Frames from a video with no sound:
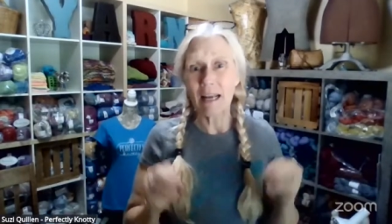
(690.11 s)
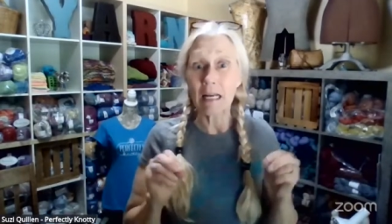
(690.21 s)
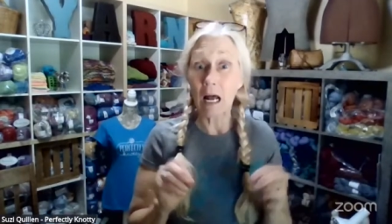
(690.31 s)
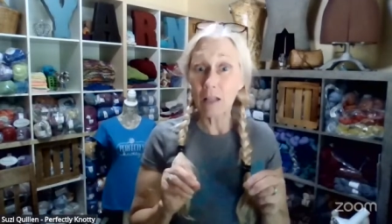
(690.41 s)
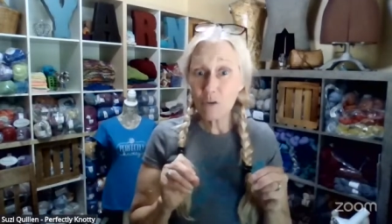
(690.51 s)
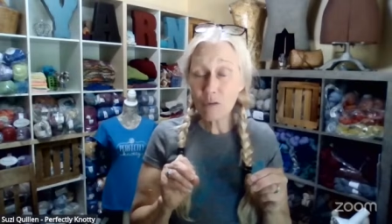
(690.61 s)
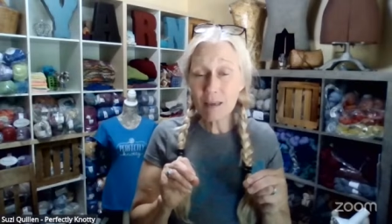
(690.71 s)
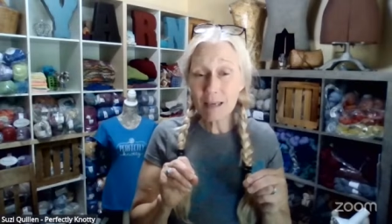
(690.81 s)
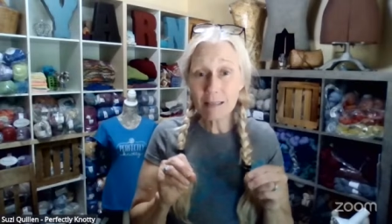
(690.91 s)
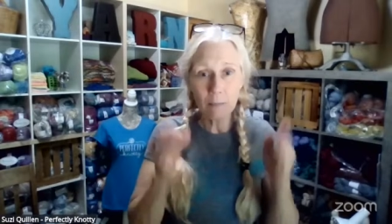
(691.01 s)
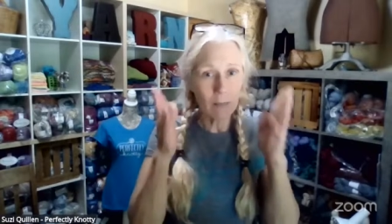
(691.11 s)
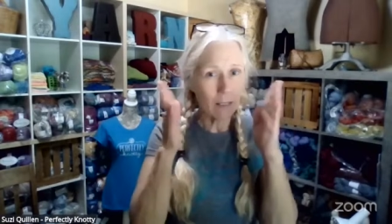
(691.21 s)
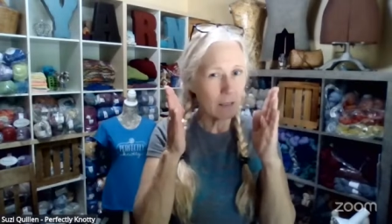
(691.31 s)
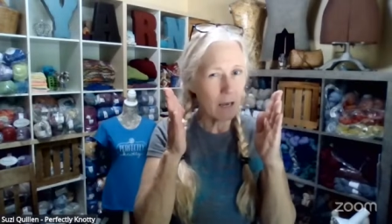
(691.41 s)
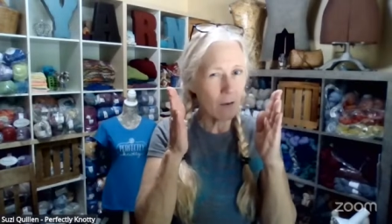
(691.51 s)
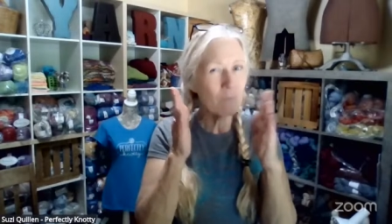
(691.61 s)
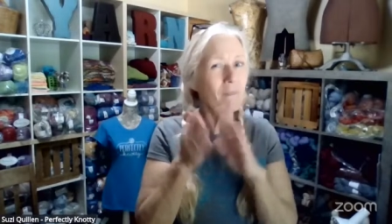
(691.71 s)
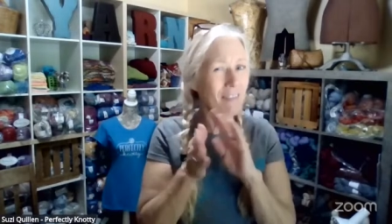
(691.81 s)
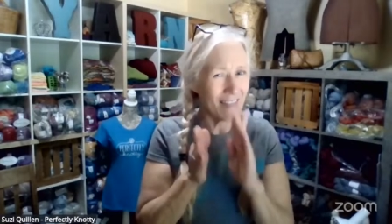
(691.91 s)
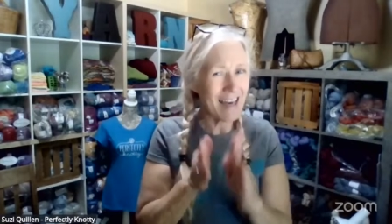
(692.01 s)
And other things I'm like,
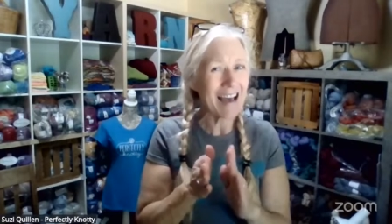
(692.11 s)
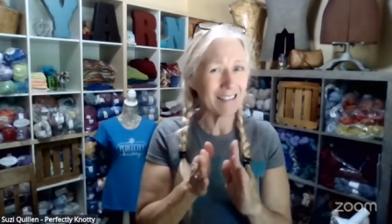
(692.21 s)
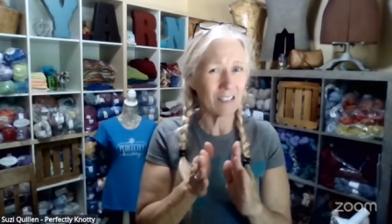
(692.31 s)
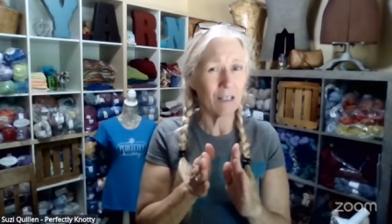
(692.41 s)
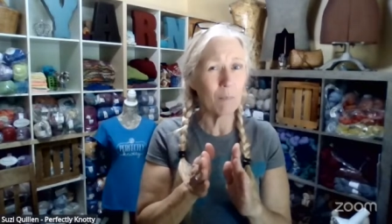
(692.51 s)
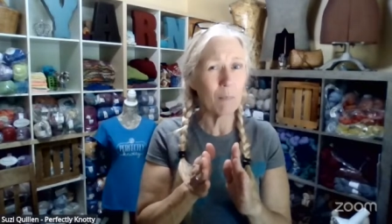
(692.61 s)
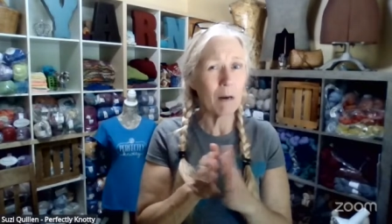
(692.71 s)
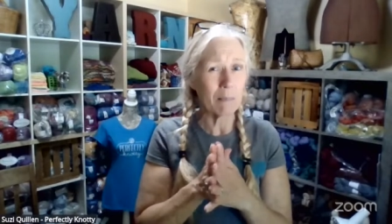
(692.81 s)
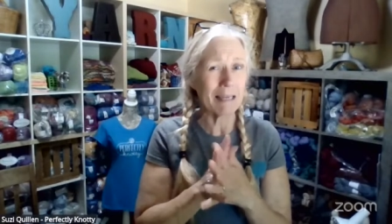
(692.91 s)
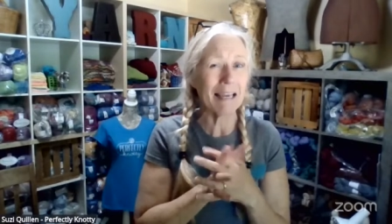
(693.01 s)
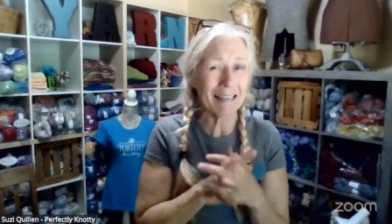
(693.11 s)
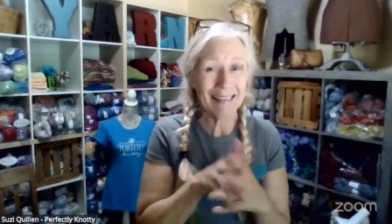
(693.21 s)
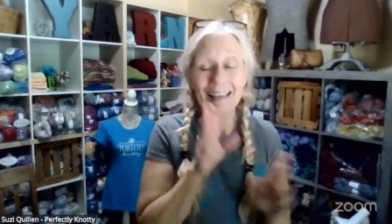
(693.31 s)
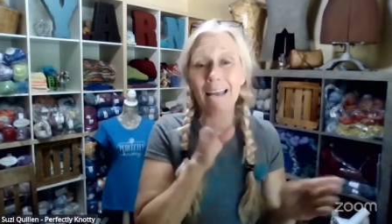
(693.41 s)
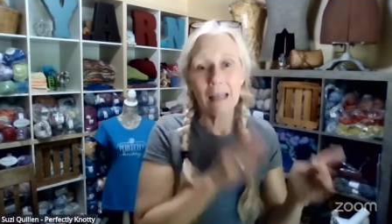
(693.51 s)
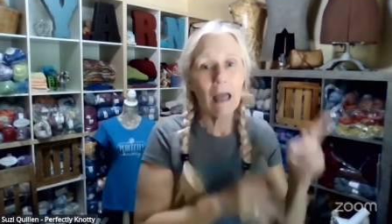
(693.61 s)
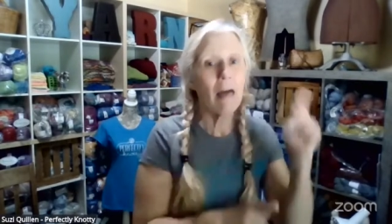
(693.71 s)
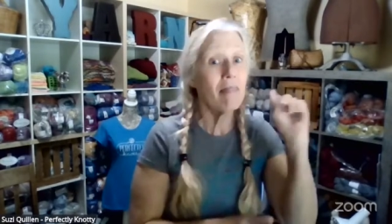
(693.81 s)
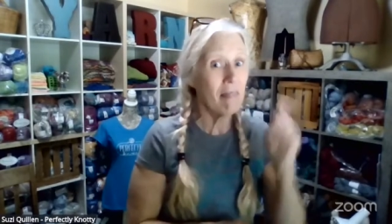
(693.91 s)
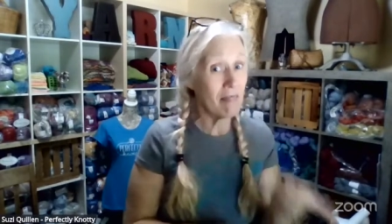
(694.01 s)
no, that's gonna bug me.
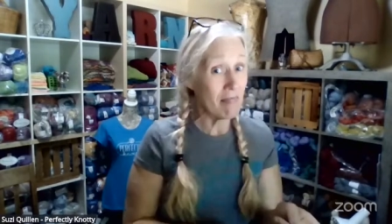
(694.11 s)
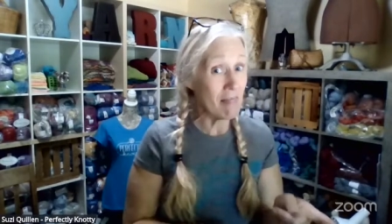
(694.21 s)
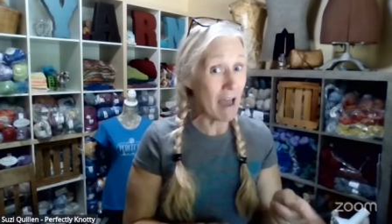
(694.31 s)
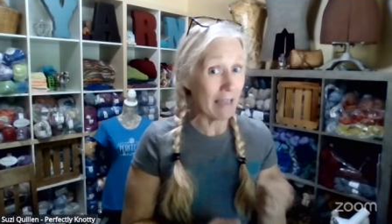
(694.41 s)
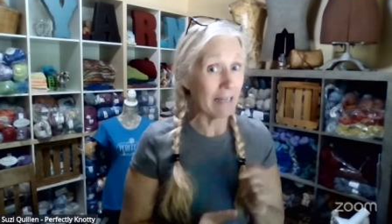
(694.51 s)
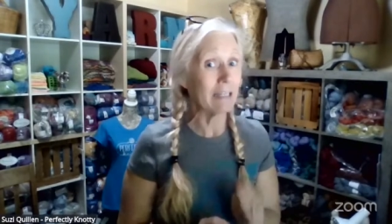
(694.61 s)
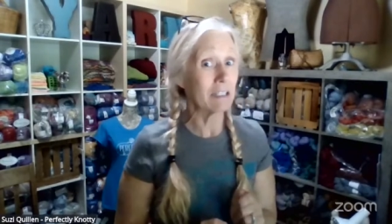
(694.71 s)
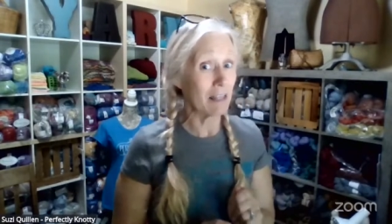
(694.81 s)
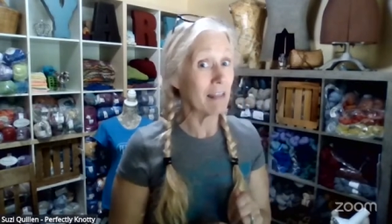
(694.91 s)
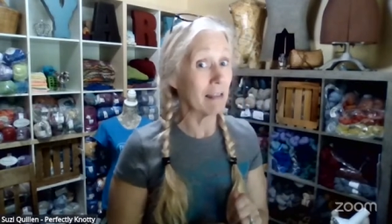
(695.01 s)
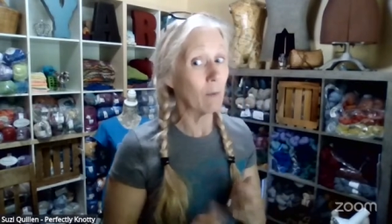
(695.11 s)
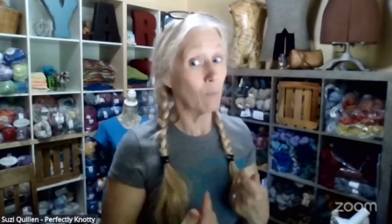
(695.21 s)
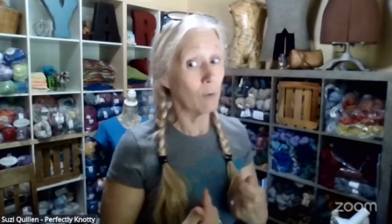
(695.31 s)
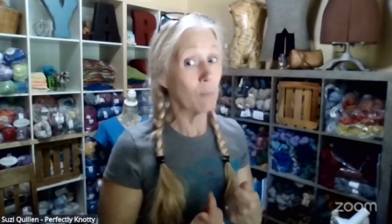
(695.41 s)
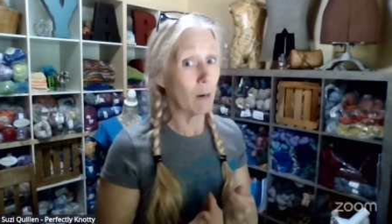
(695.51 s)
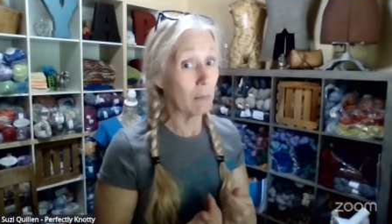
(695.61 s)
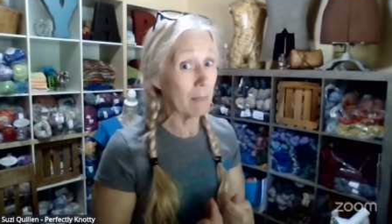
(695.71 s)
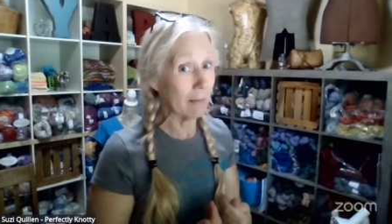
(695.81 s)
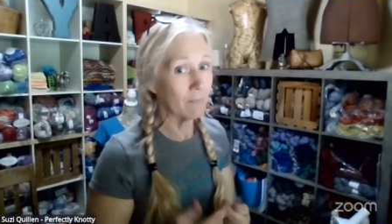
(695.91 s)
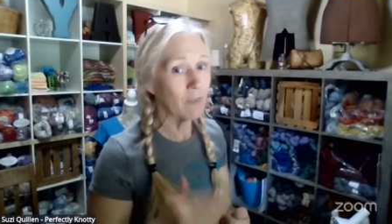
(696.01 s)
And that is a thing that would bug
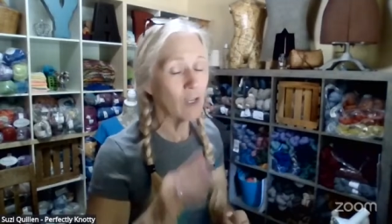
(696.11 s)
me.